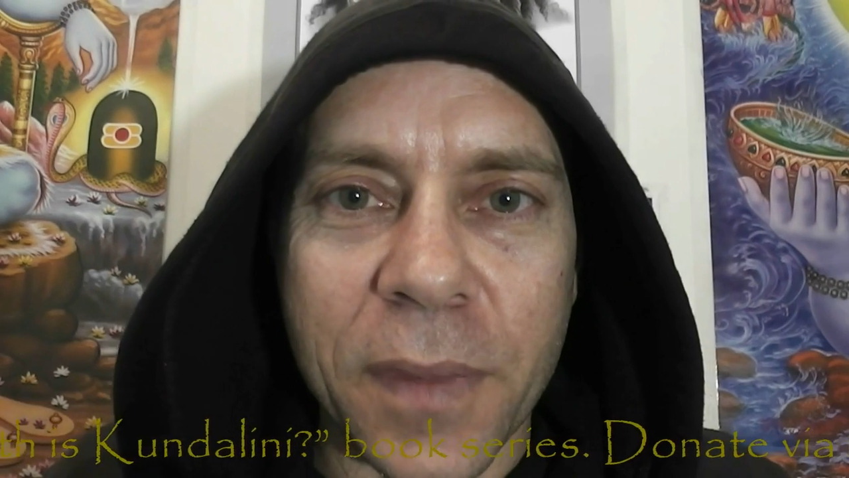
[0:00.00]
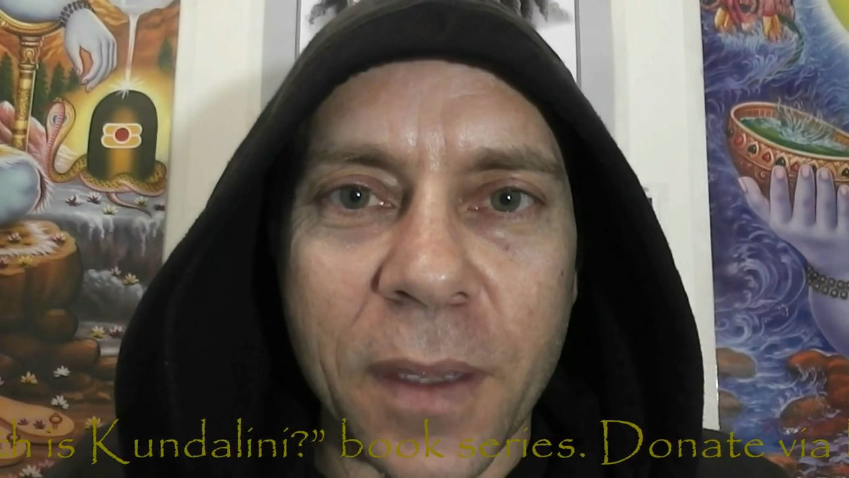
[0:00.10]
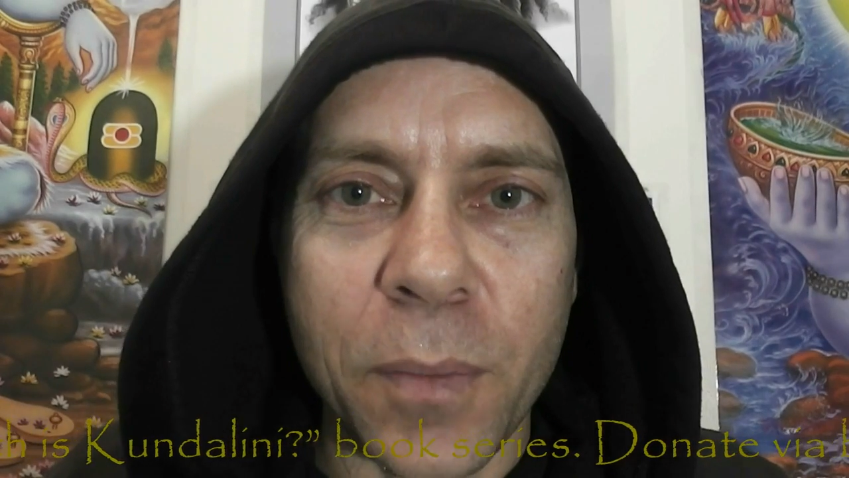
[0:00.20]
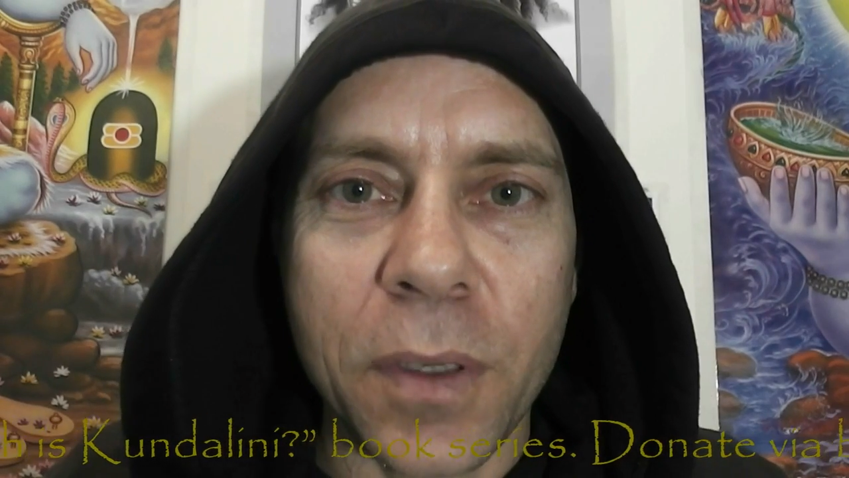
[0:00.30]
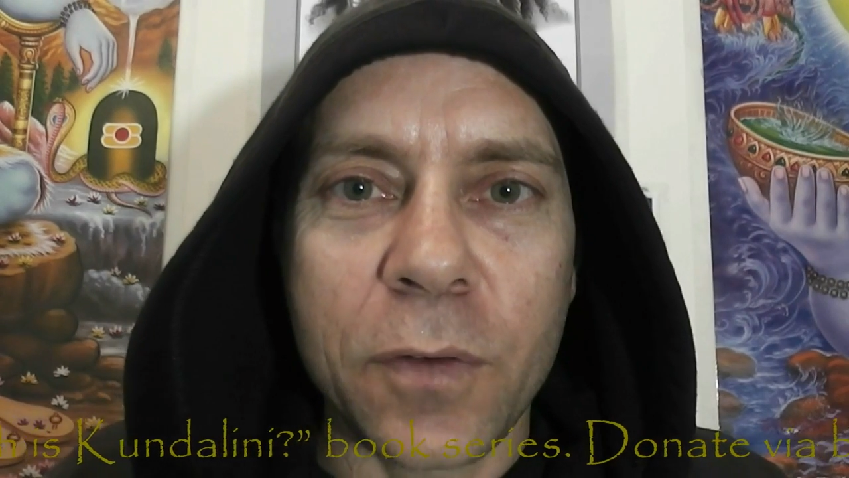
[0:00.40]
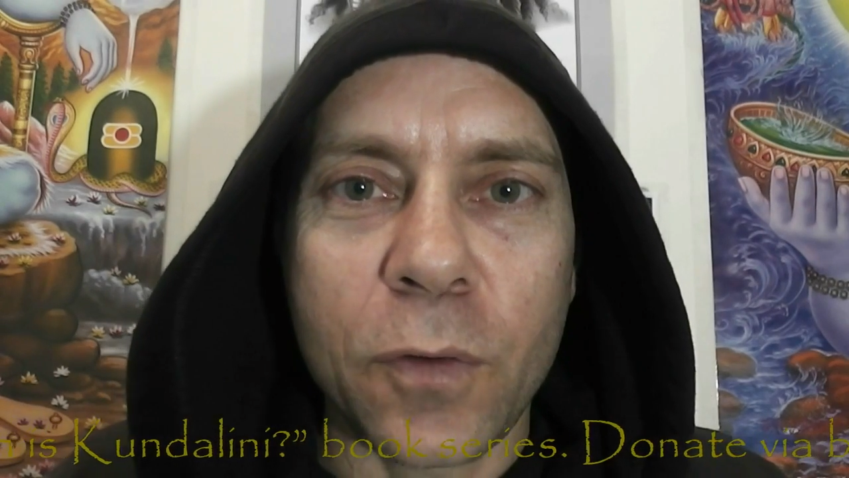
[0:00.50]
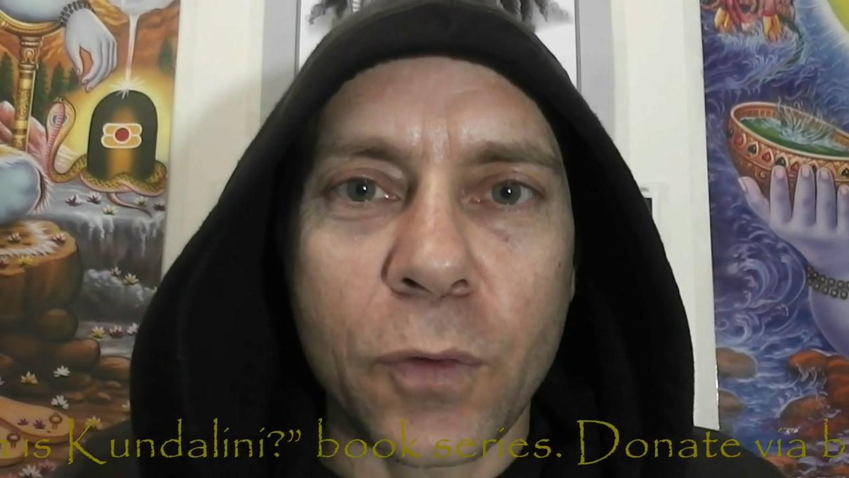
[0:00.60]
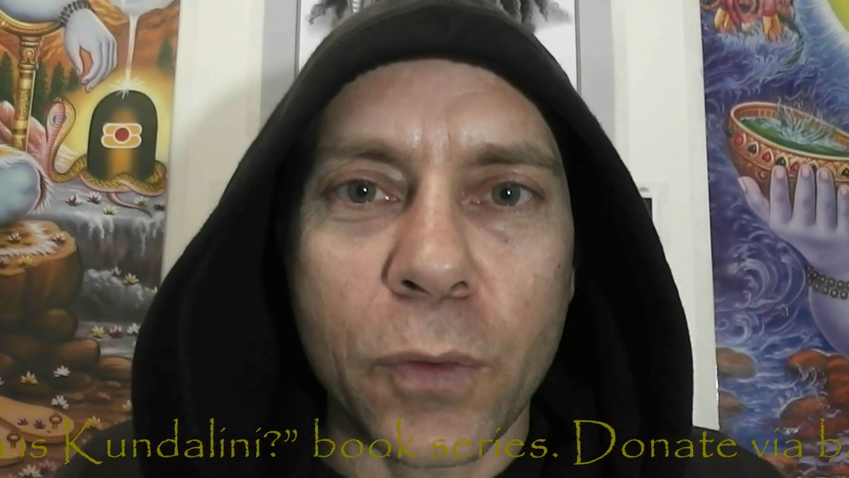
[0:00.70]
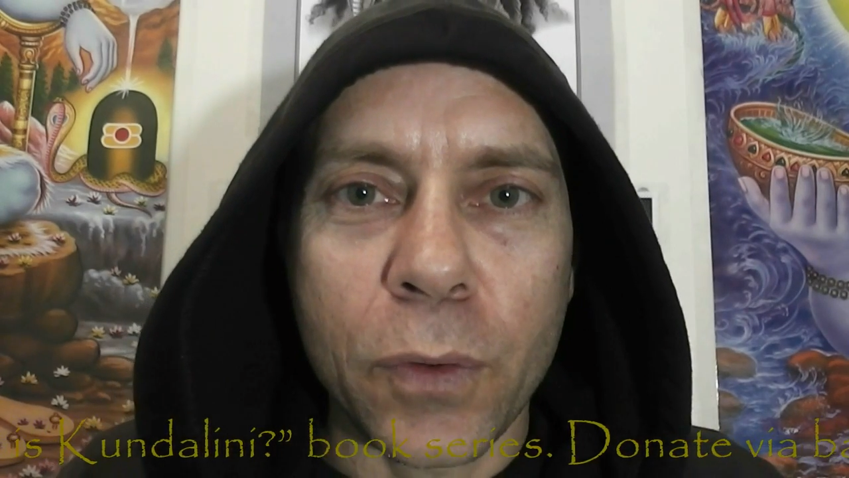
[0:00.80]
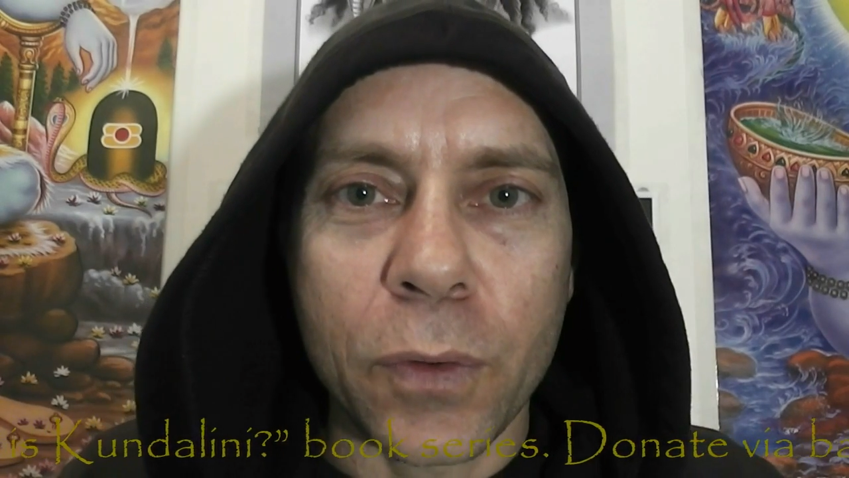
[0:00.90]
That means
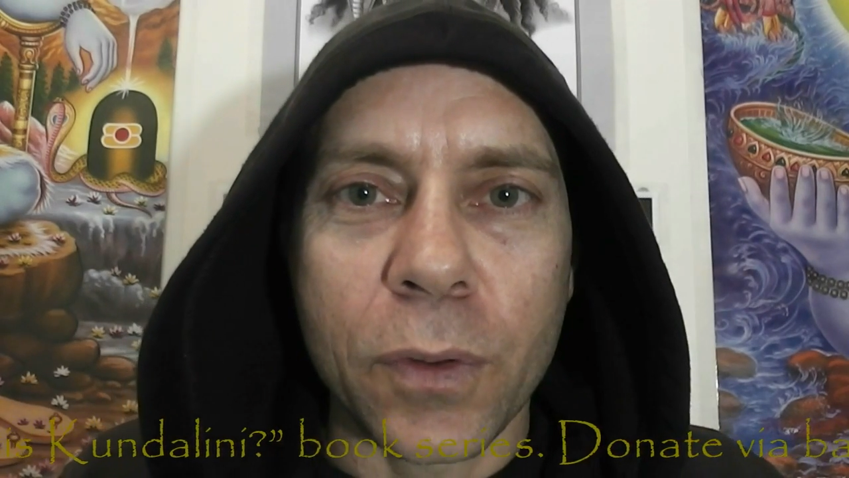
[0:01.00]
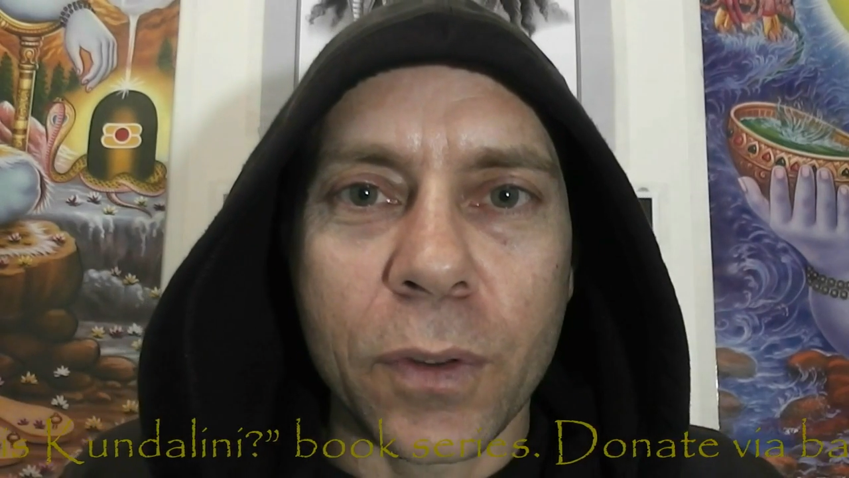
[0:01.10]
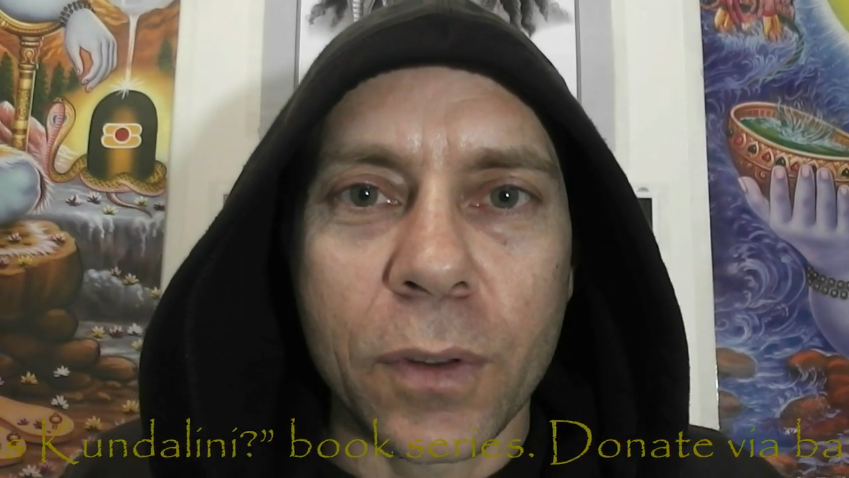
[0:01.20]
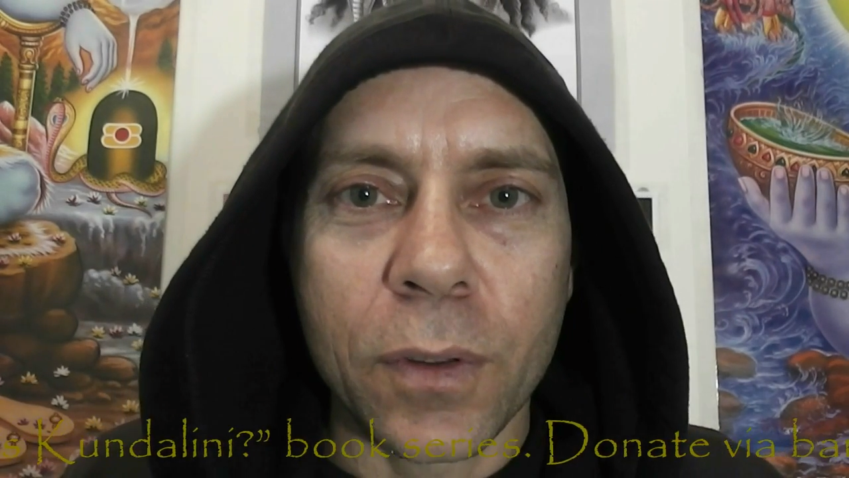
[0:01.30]
truth.